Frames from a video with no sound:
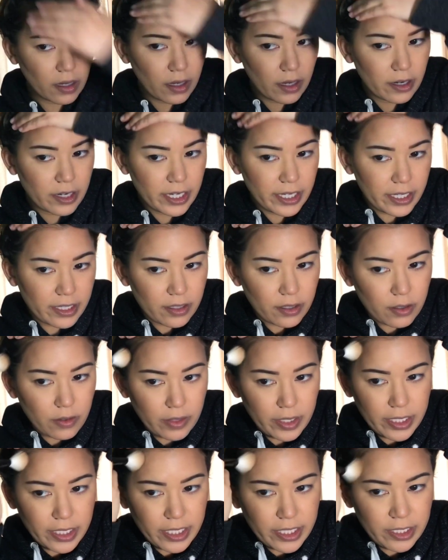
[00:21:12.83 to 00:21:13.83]
Alright, and
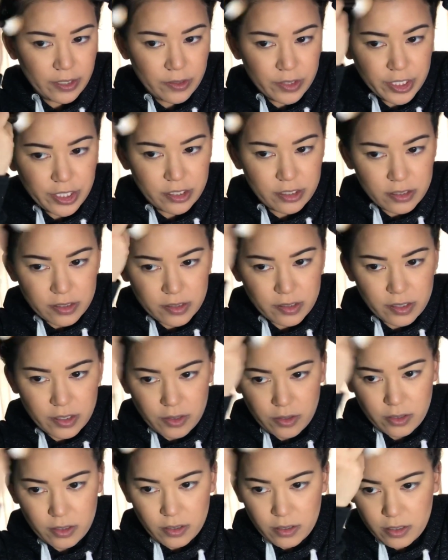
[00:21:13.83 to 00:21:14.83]
going in, you're just going to
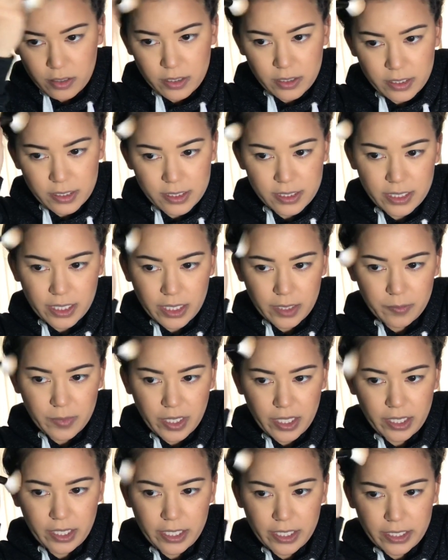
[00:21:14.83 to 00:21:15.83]
go along the same
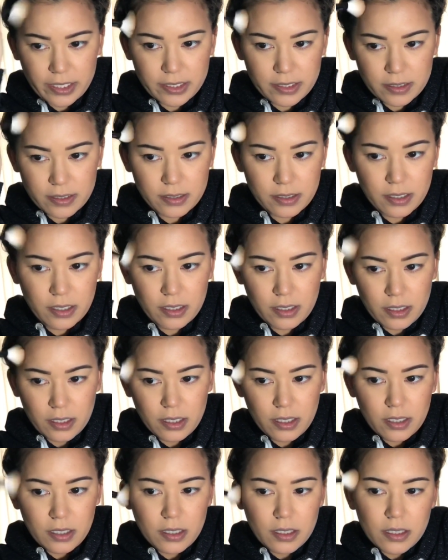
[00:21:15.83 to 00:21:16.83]
areas
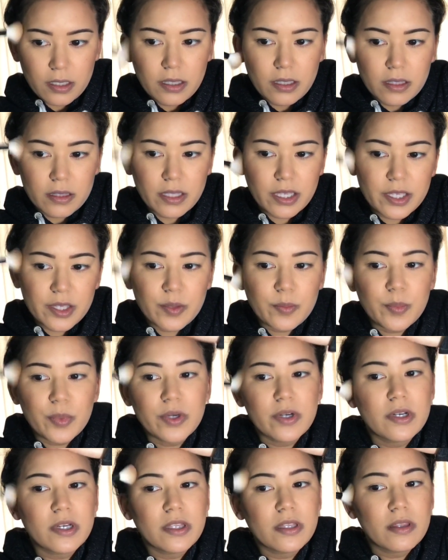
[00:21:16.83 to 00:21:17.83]
that you
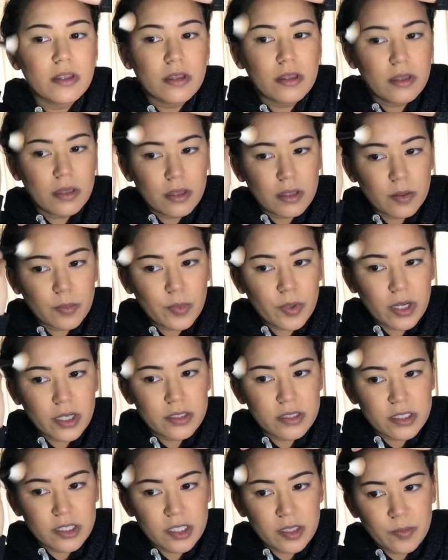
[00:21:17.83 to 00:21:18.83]
put the
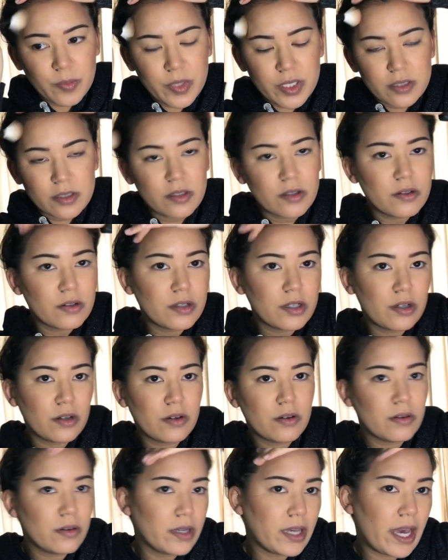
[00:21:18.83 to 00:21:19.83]
bronzer, but don't
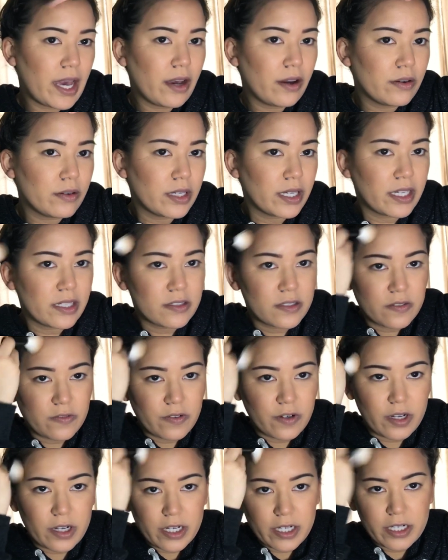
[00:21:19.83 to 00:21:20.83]
go out as
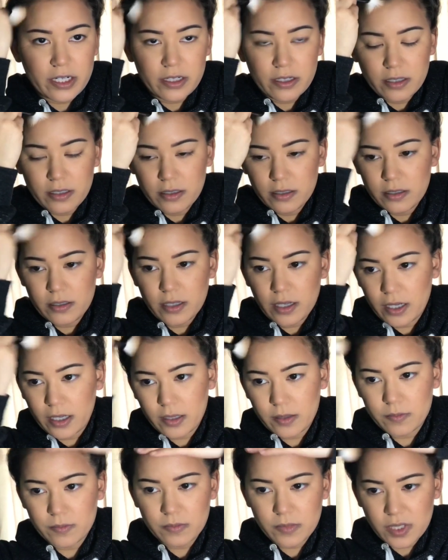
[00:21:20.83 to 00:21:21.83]
far.
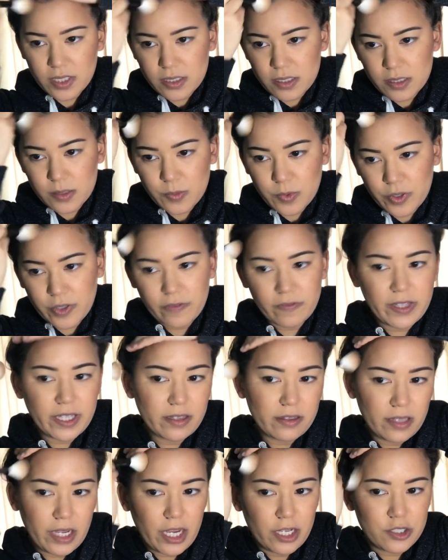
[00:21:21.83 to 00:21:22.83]
This is more of
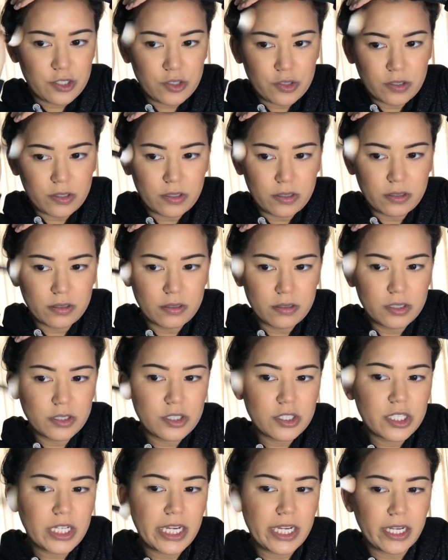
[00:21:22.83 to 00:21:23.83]
like natural
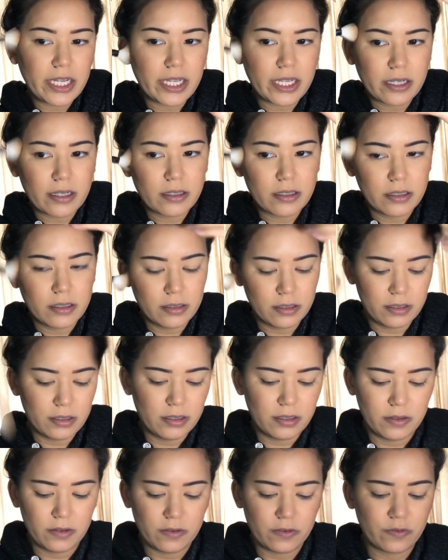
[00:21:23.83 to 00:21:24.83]
shading
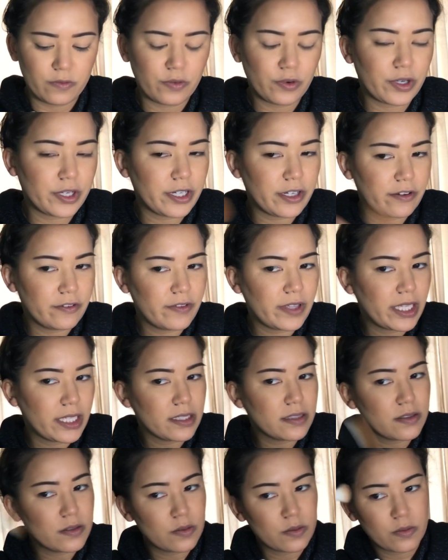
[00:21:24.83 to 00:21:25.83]
for your
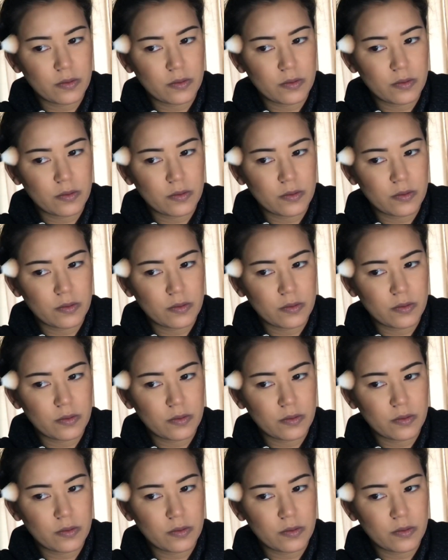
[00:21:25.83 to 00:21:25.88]
face.